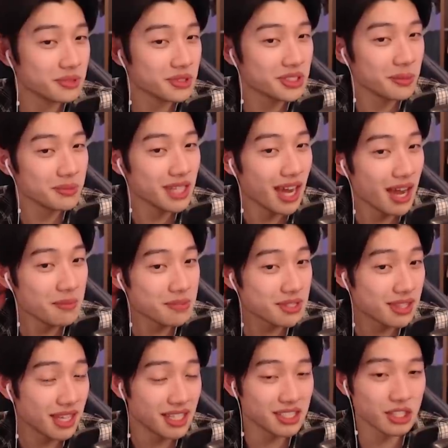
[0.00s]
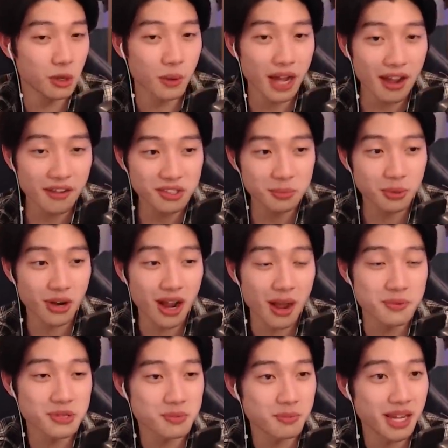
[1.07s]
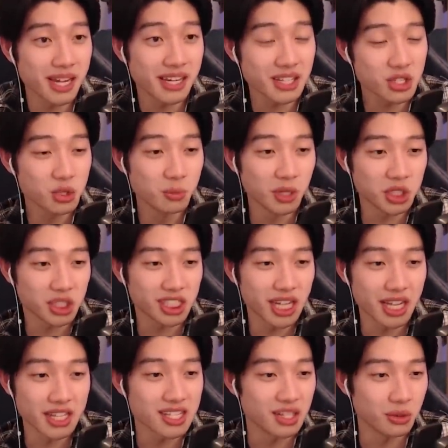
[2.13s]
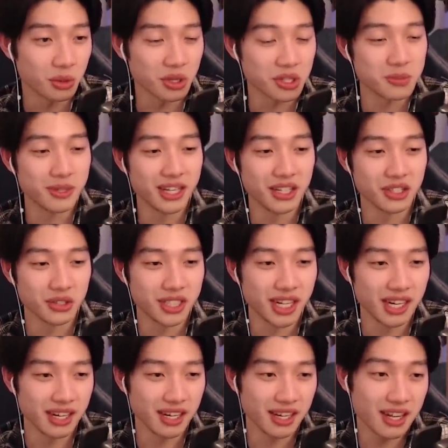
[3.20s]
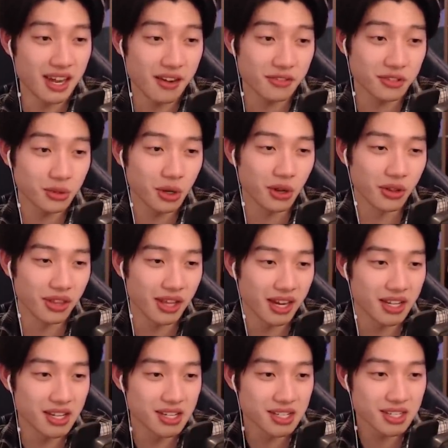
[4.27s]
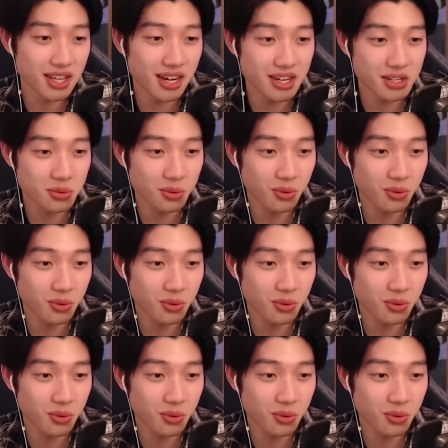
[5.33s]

sometimes things don't have to perhaps make too much sense in order to be entertaining. After all, that is that is